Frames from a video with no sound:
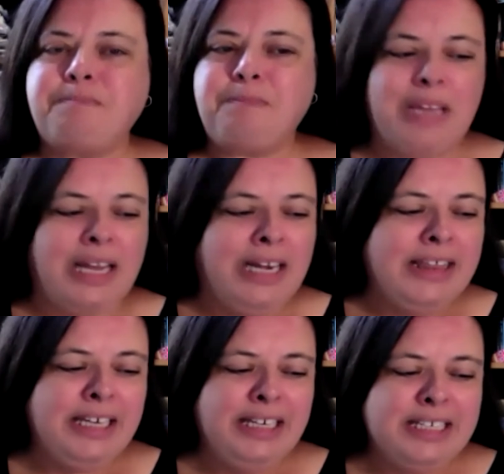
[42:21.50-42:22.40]
And I
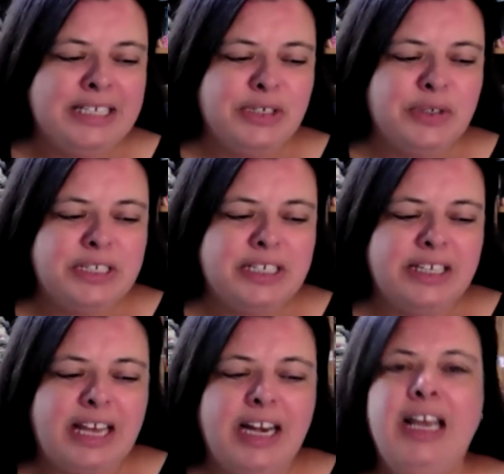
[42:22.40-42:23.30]
think it's interesting
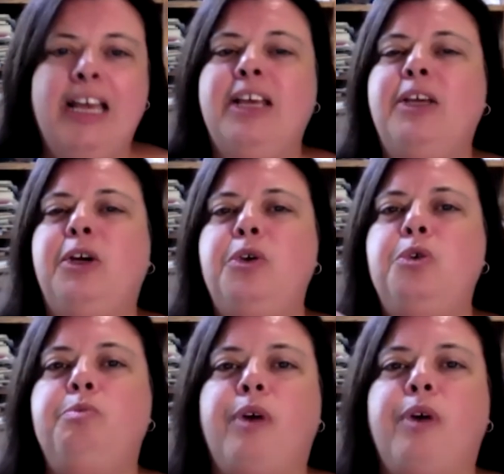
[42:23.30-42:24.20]
that, you know, you
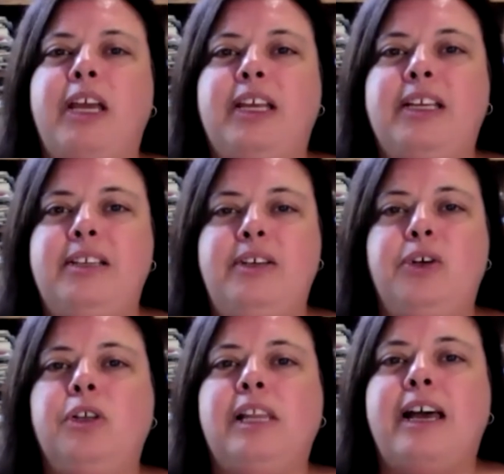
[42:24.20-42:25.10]
braided your
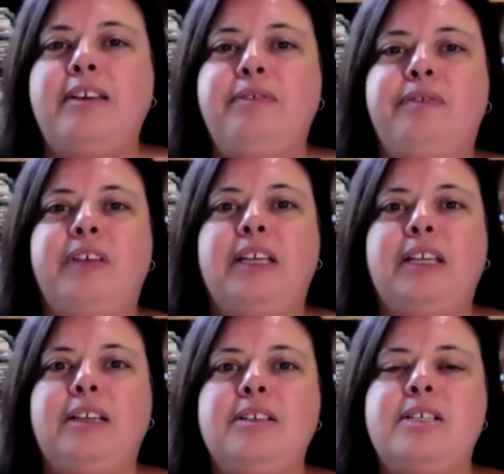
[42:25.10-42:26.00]
life
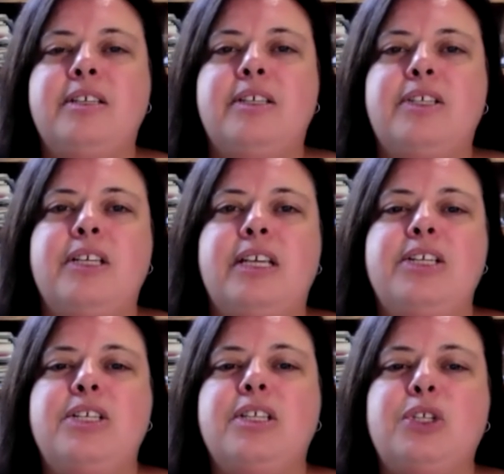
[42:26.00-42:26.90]
into
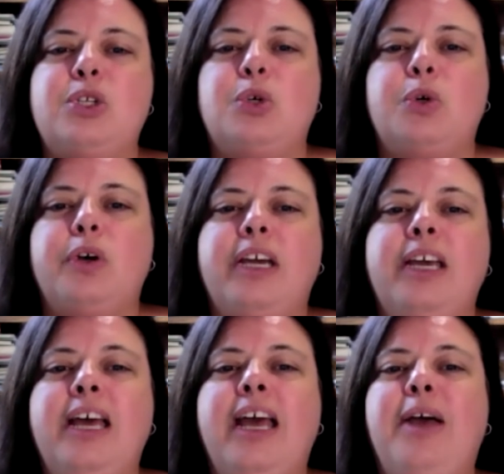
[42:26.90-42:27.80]
the story,
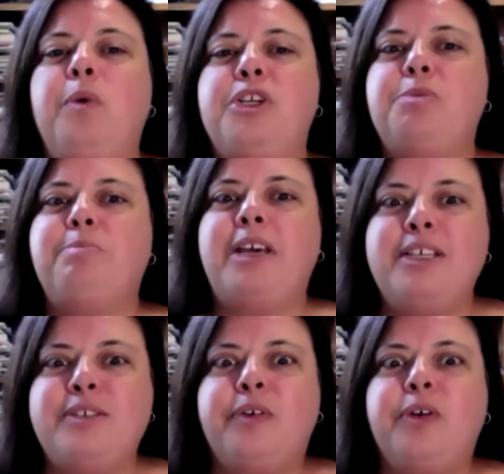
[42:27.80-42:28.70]
which
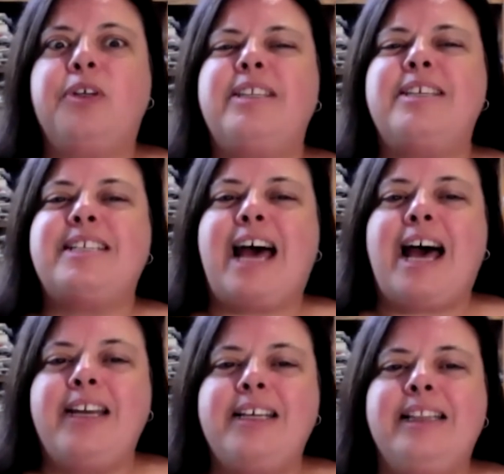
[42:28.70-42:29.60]
makes for this
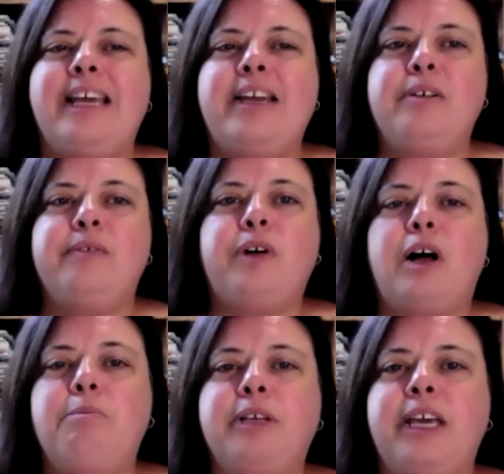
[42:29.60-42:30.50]
added layer of
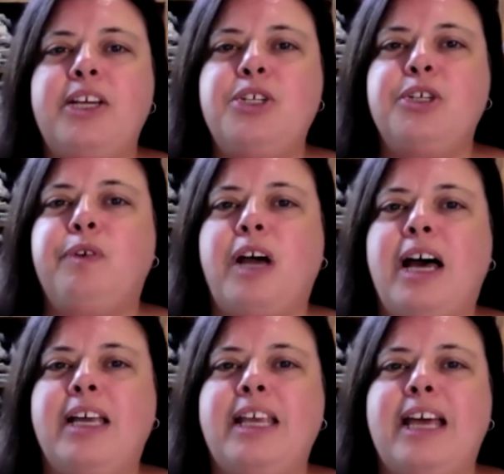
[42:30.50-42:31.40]
complication for
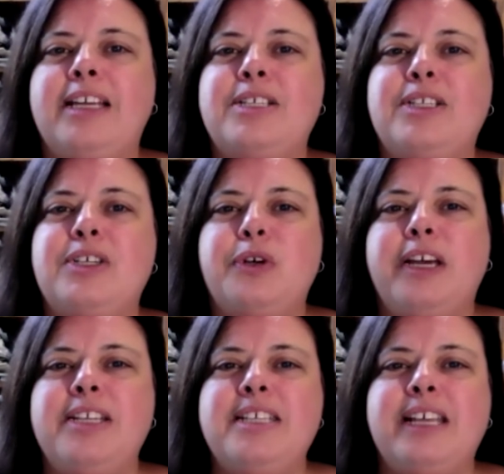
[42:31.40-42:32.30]
Arianne as the
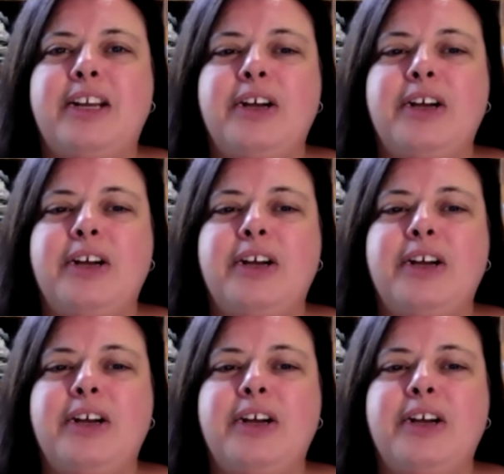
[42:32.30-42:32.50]
translator.